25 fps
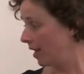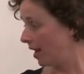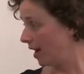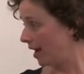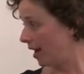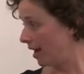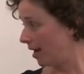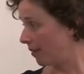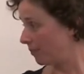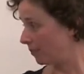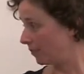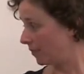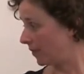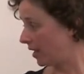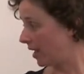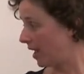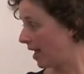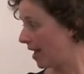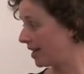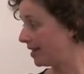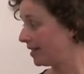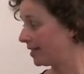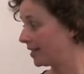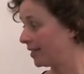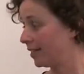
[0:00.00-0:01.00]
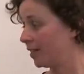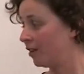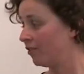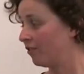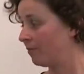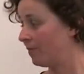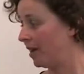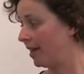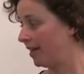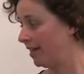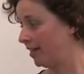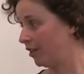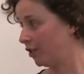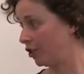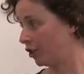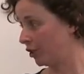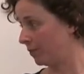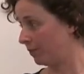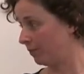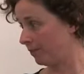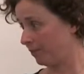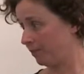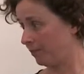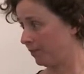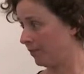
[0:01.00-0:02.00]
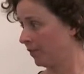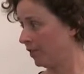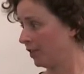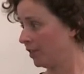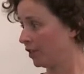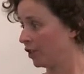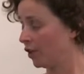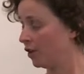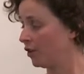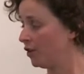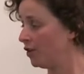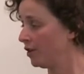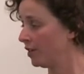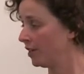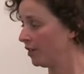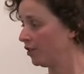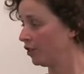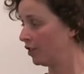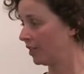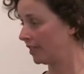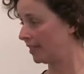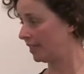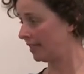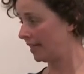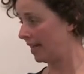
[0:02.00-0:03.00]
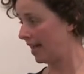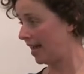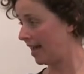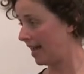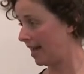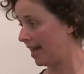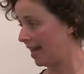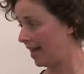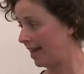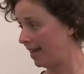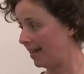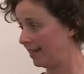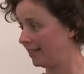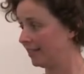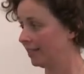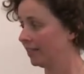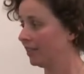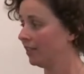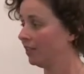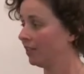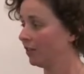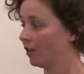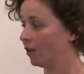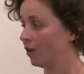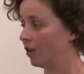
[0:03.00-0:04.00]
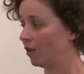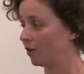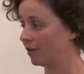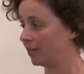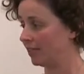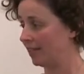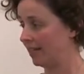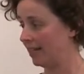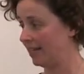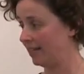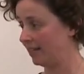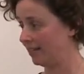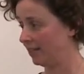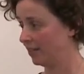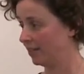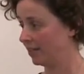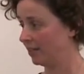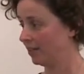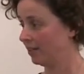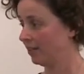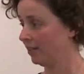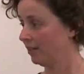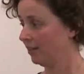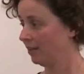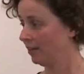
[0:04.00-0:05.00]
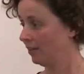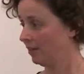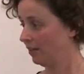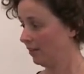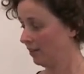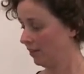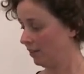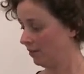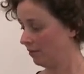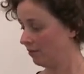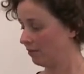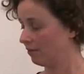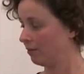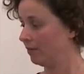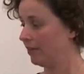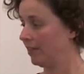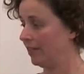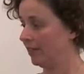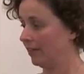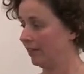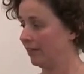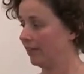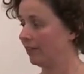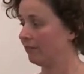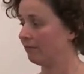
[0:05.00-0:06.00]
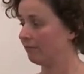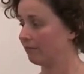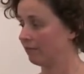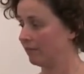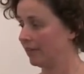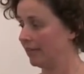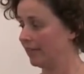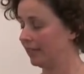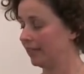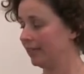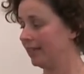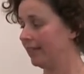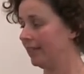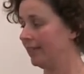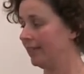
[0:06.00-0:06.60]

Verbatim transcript: And it's self-managed, so you can just add content really, really